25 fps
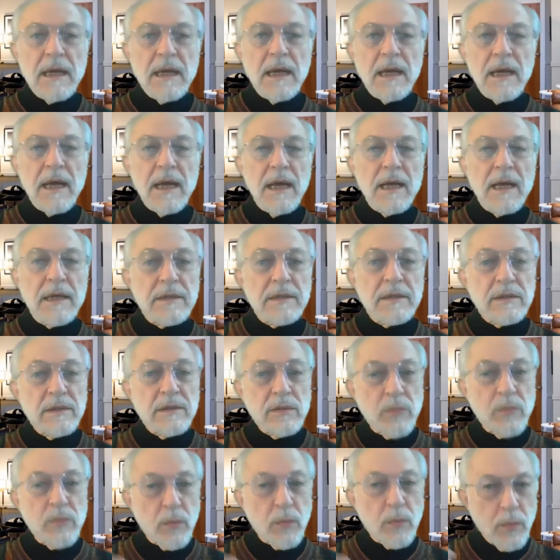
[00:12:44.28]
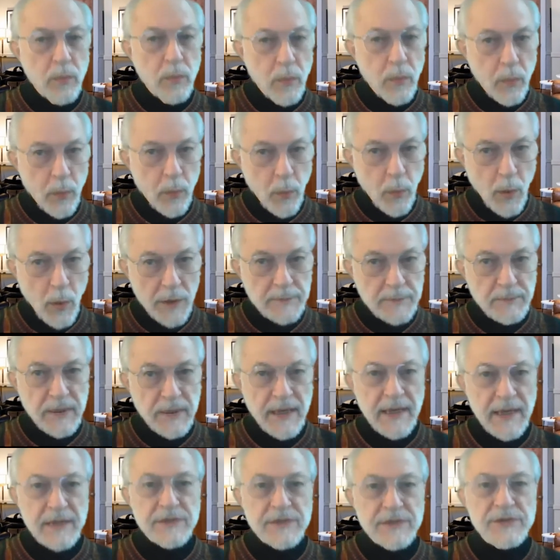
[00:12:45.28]
and what
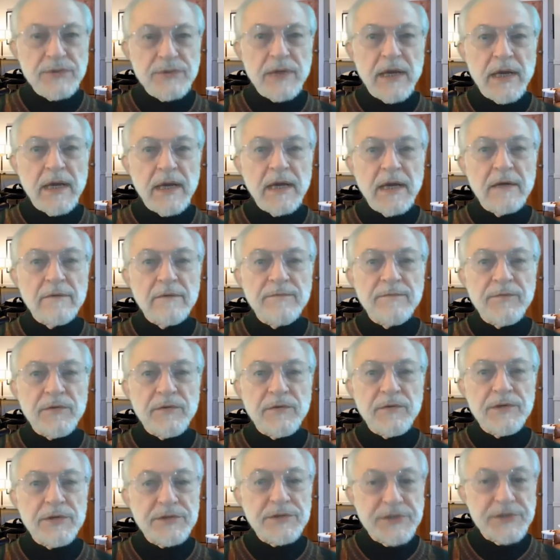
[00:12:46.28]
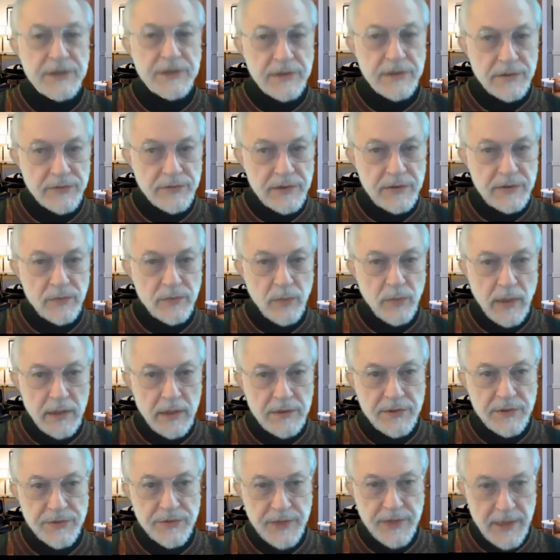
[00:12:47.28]
plans you have for your children while
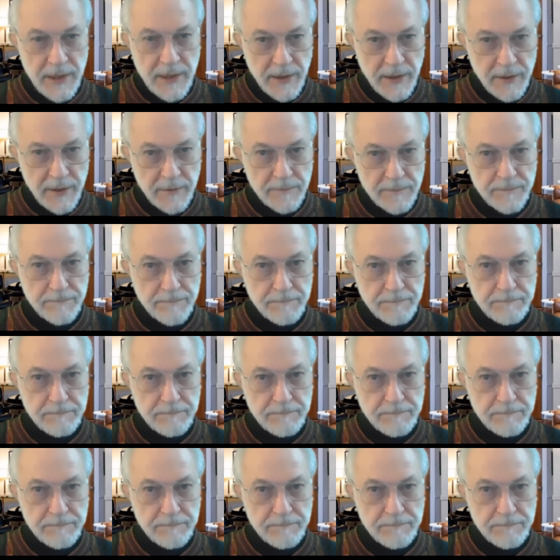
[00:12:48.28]
you're there.